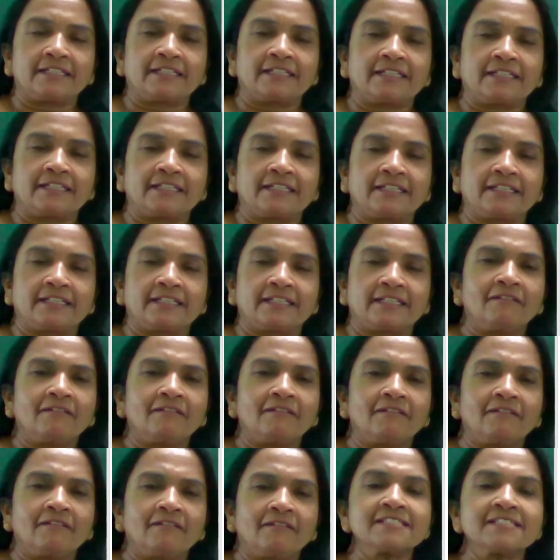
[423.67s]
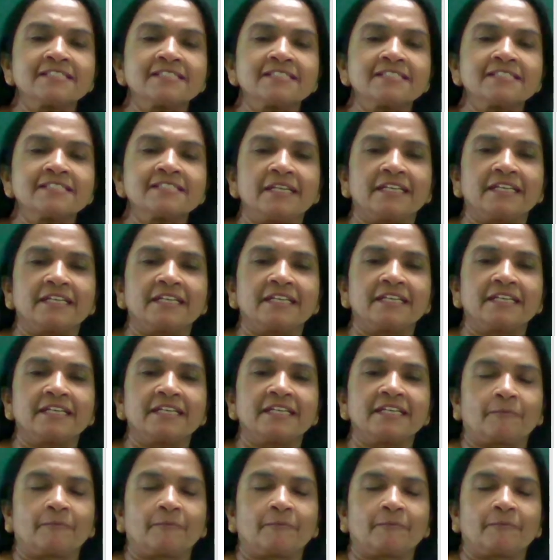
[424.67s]
here. What's the subject
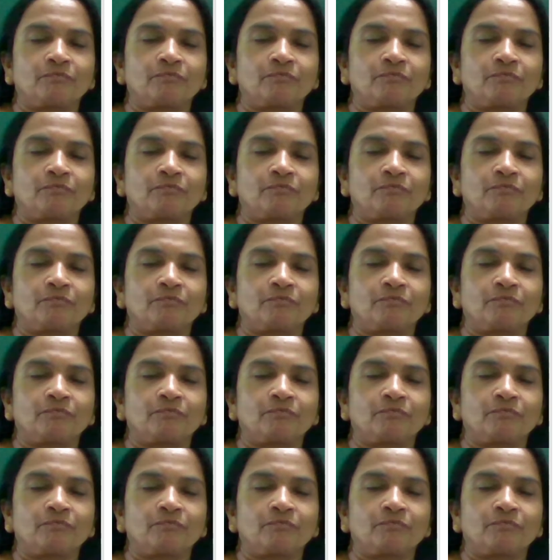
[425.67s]
here?